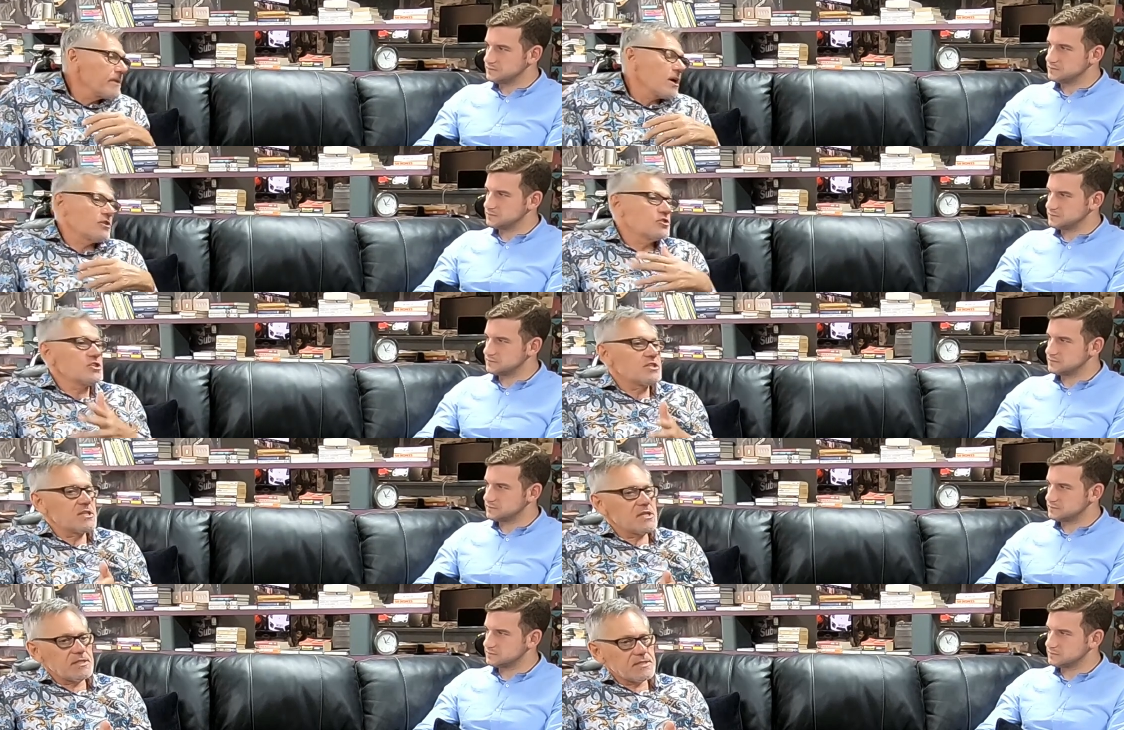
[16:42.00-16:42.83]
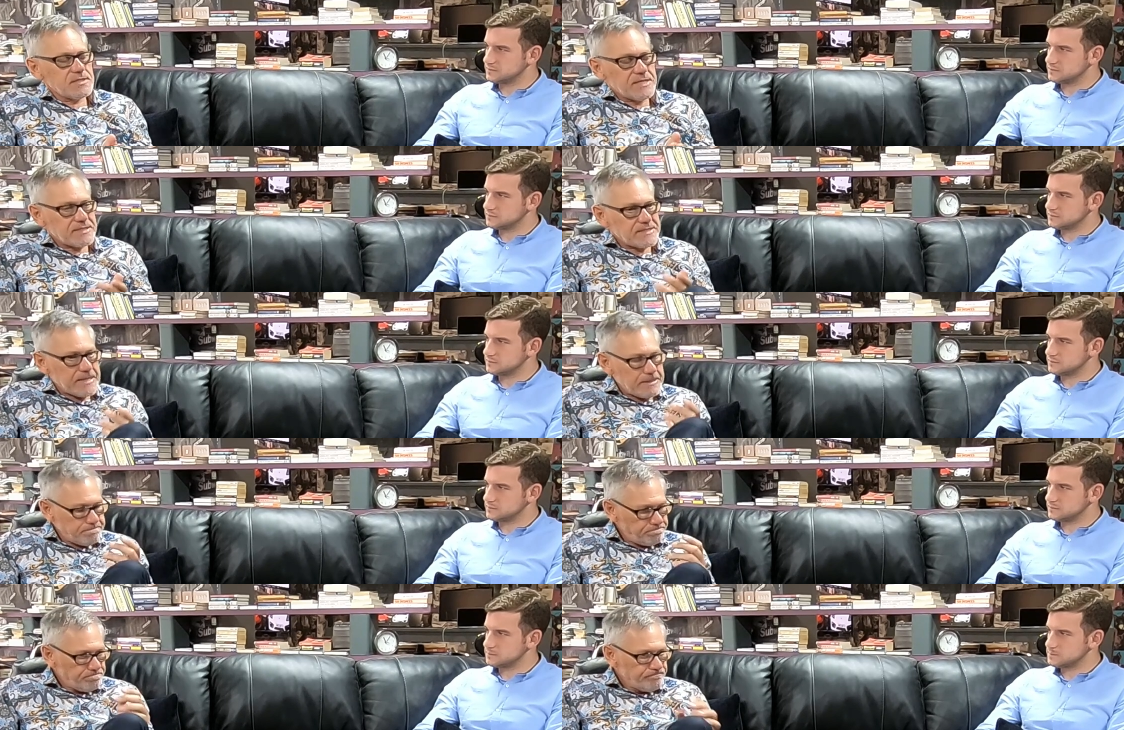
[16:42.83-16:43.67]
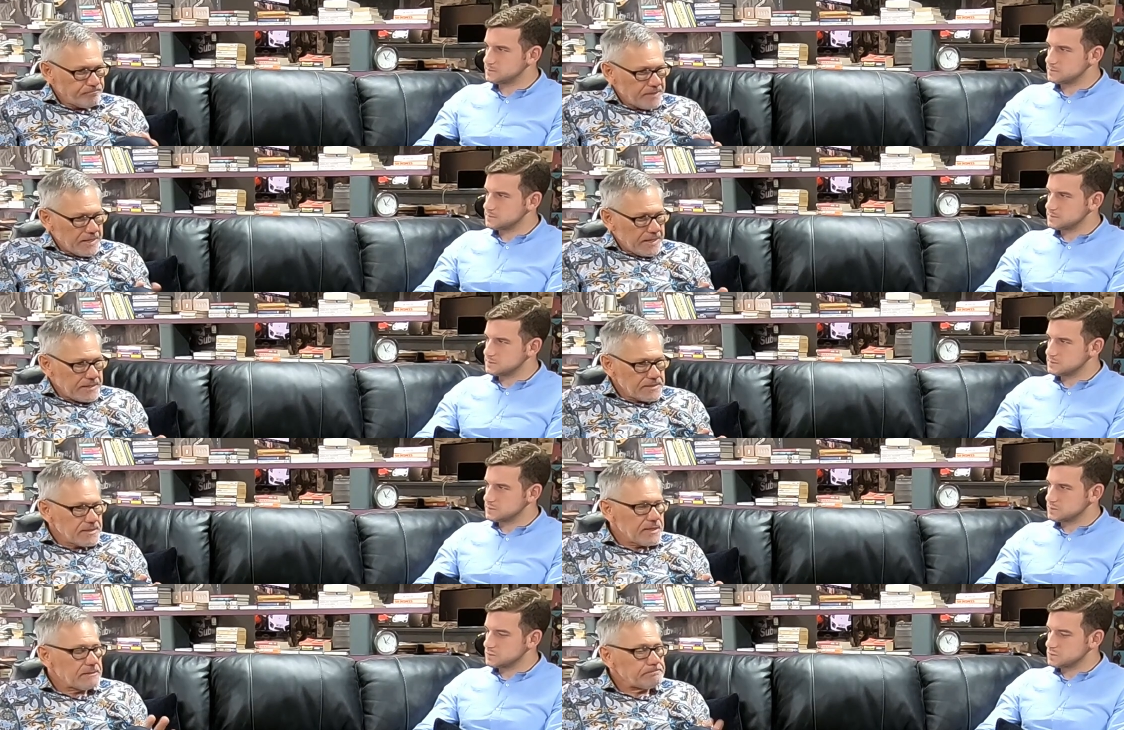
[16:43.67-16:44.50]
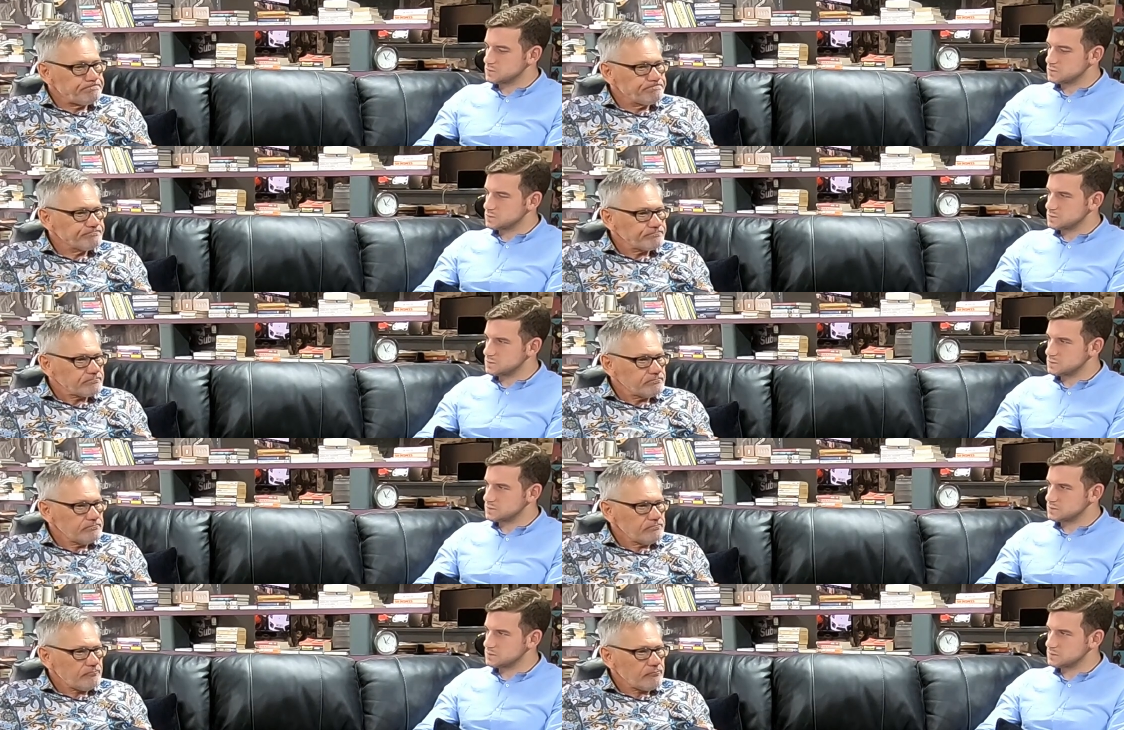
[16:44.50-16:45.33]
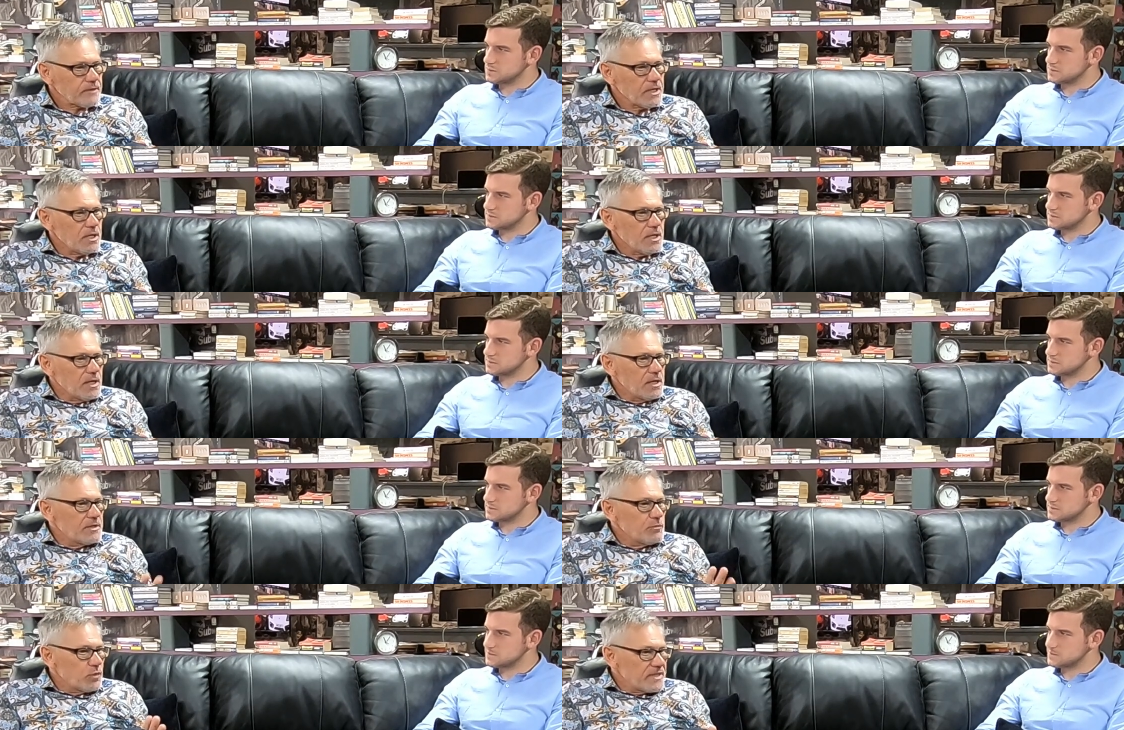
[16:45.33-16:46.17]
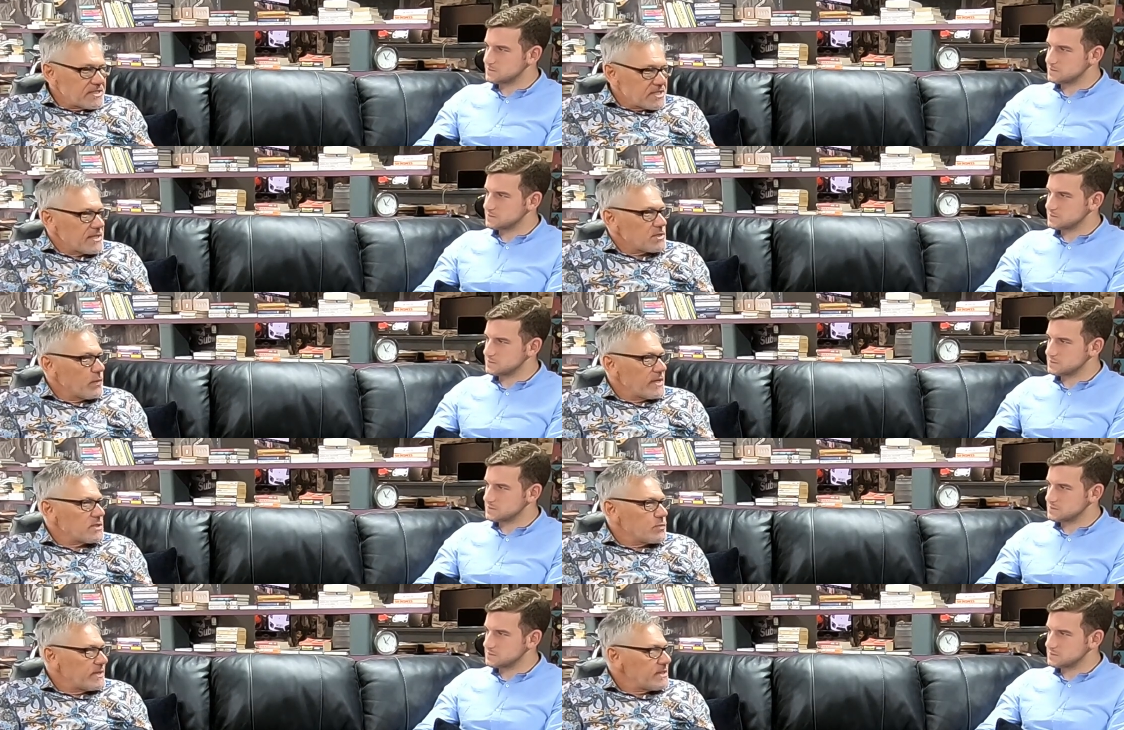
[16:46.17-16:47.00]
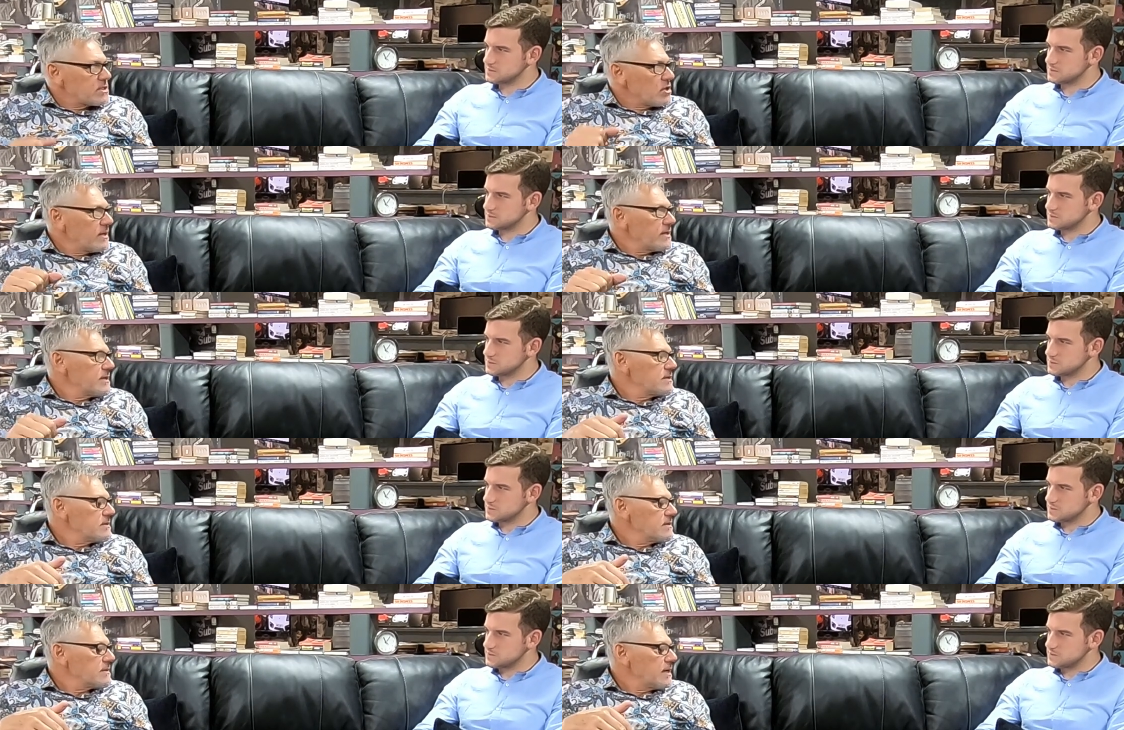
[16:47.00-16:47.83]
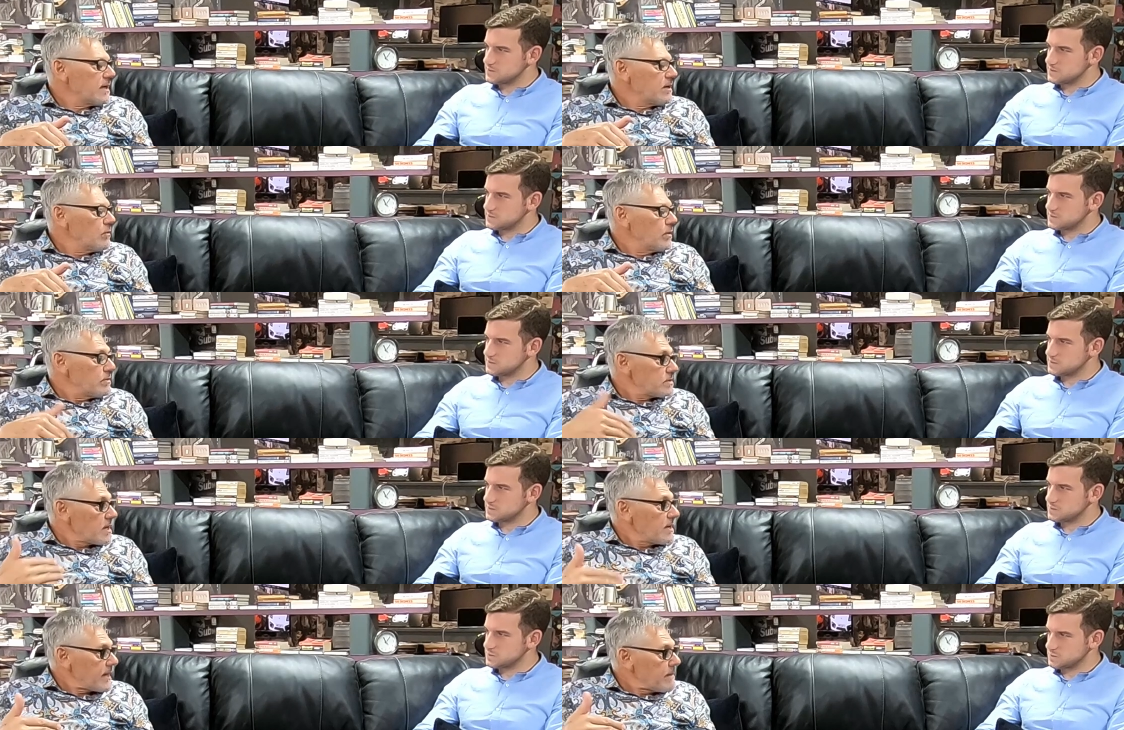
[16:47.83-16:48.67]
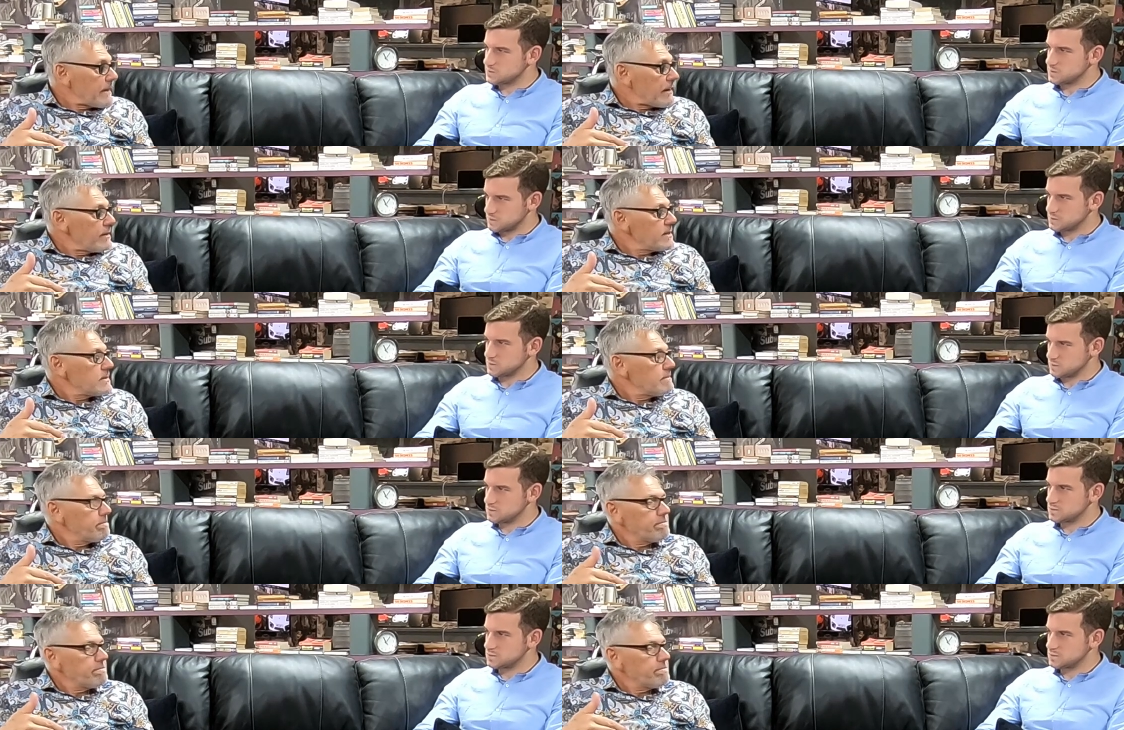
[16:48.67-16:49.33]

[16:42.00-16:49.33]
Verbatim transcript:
Speaker 1: I just turned 16. And um, within six weeks, we decided that we was going to get married,